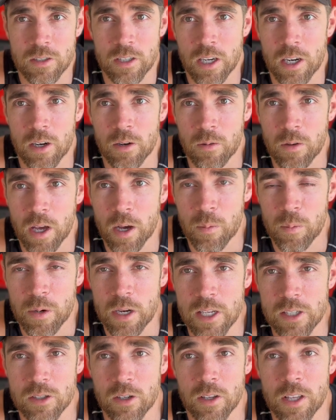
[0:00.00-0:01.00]
you know,
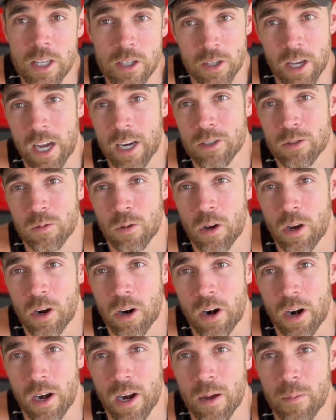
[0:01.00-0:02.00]
companies, are these actual
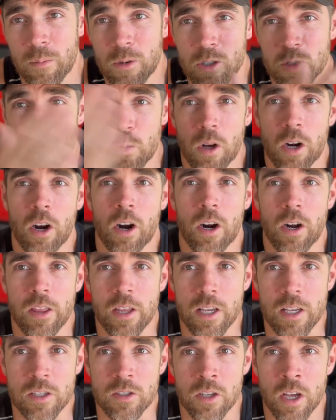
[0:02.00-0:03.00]
hard numbers? What are
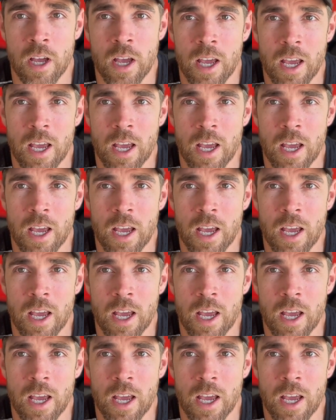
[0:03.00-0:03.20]
these?